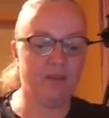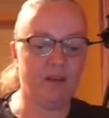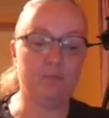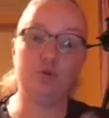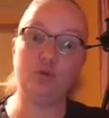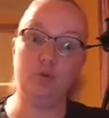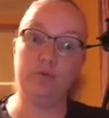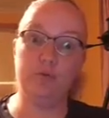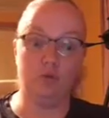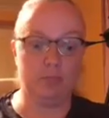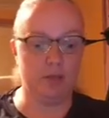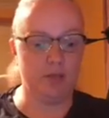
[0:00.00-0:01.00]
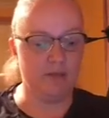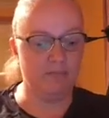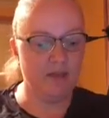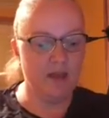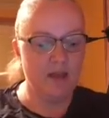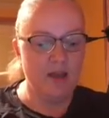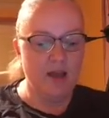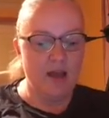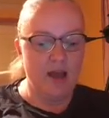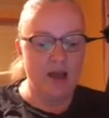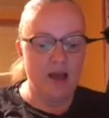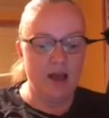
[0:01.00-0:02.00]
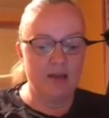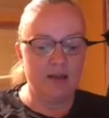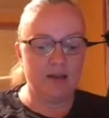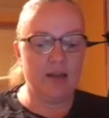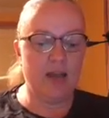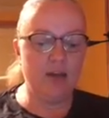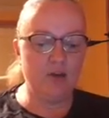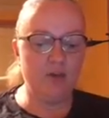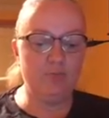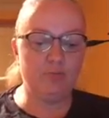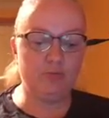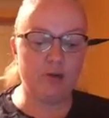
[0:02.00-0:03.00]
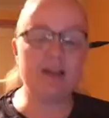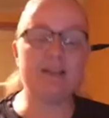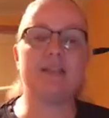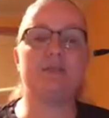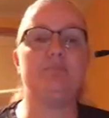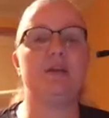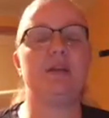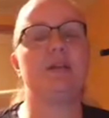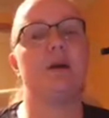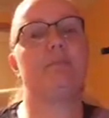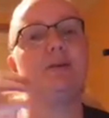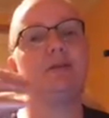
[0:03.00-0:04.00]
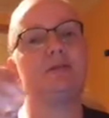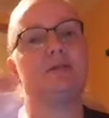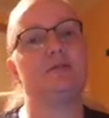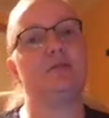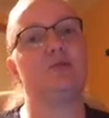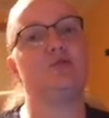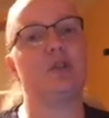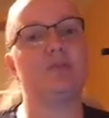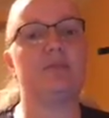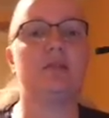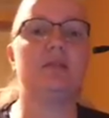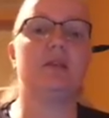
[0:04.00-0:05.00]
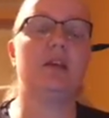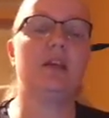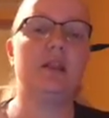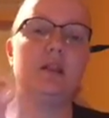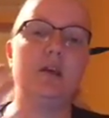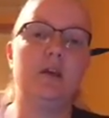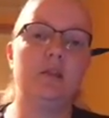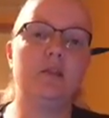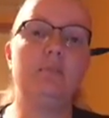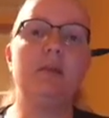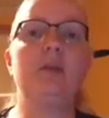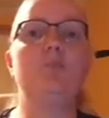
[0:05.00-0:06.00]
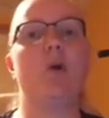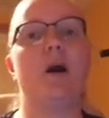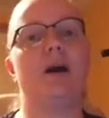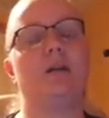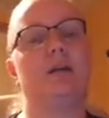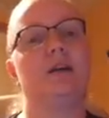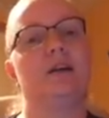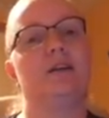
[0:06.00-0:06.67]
I'm sure we've all been there. And can you practice being that person of your dreams in the meanwhile?